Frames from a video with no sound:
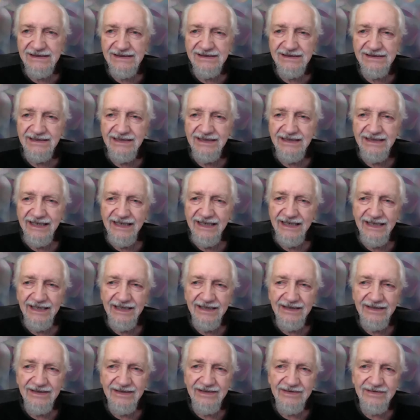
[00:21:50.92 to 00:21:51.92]

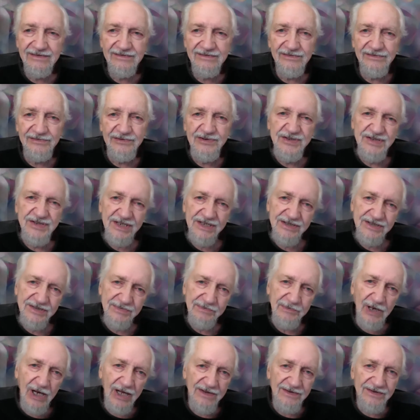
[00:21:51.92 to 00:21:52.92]
And for 6
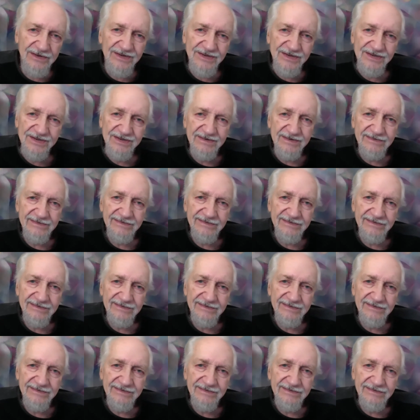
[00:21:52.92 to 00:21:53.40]
months